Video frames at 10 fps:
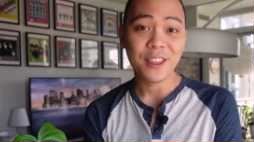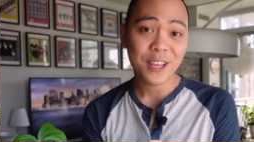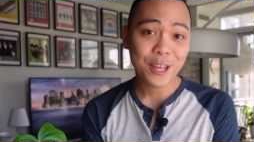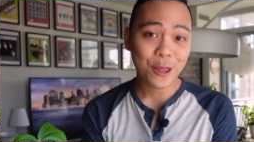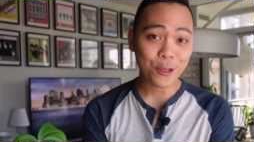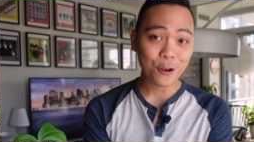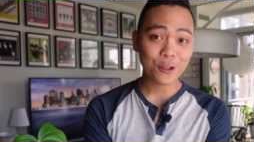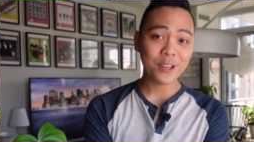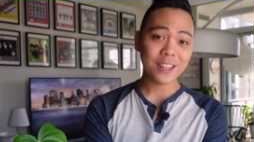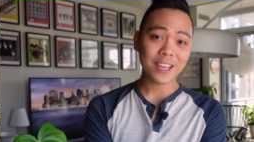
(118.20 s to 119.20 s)
The
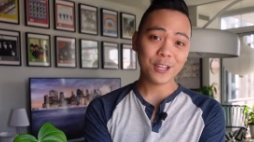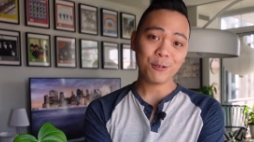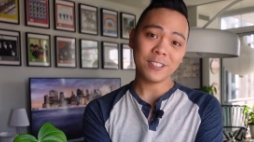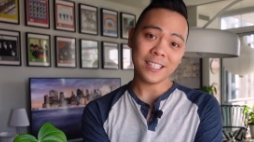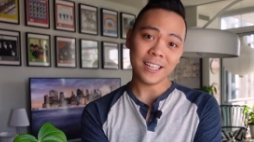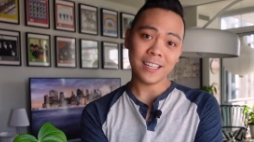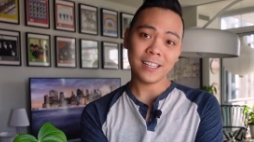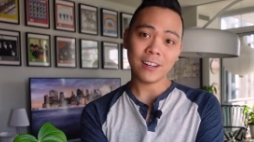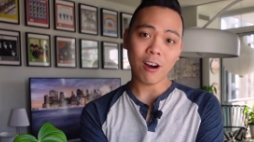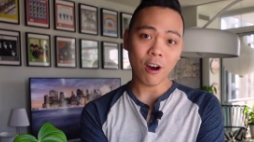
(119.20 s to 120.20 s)
third thing that you'll
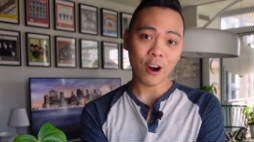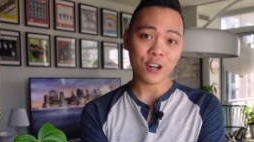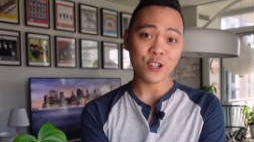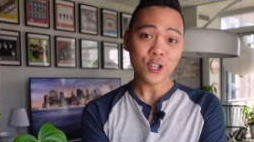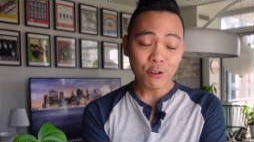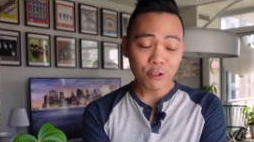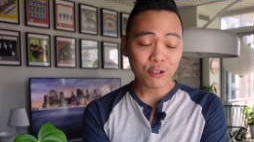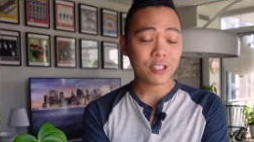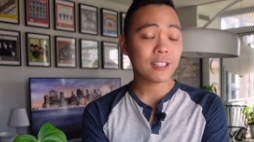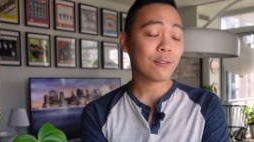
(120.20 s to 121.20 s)
need are
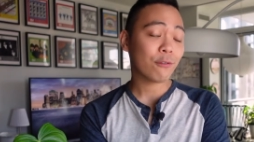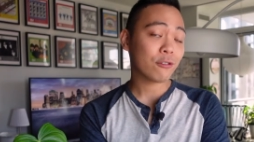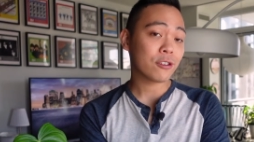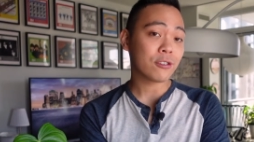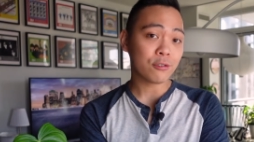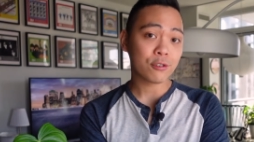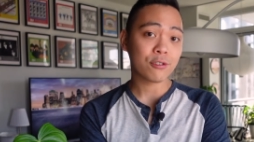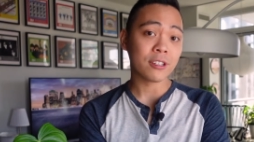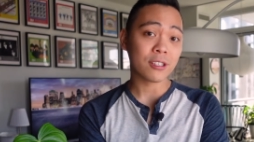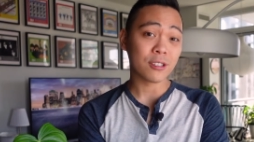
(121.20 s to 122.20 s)
nutrients for your nutrient